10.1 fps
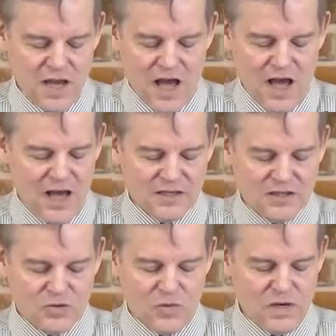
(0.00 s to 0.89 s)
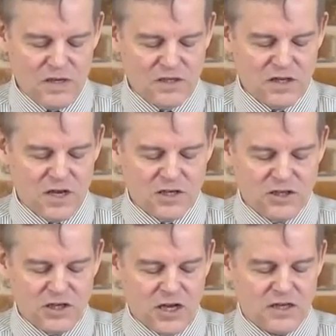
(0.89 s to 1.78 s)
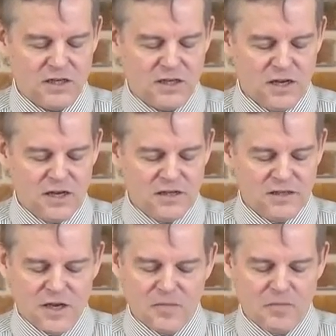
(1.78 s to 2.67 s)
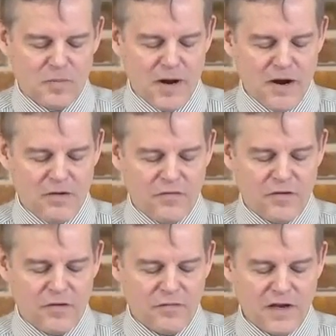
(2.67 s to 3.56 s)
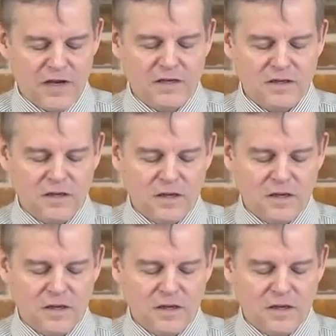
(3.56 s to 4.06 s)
eyes squeezed shut, some prepared for a fight.